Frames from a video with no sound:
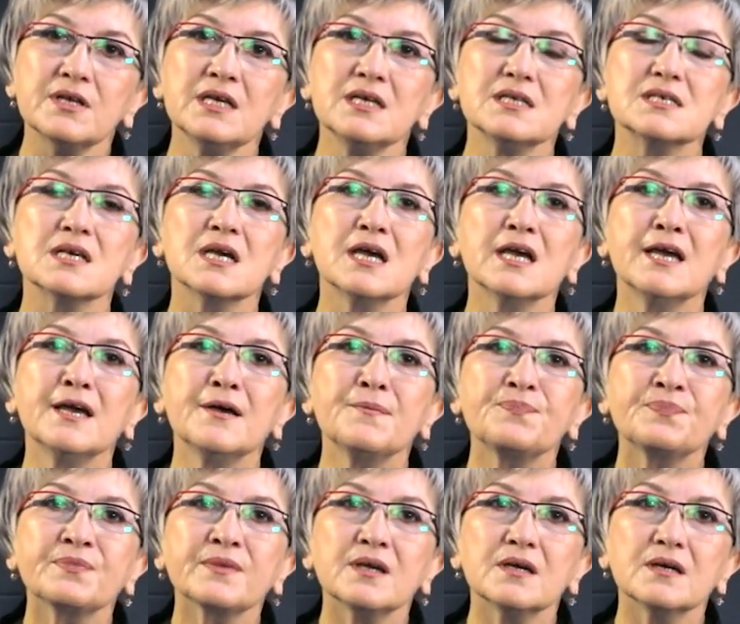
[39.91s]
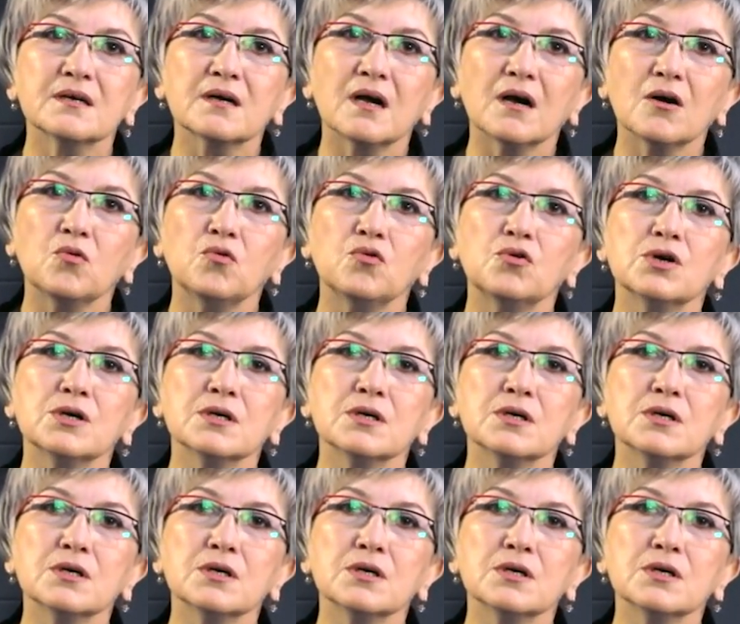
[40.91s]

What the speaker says: to enable you to compare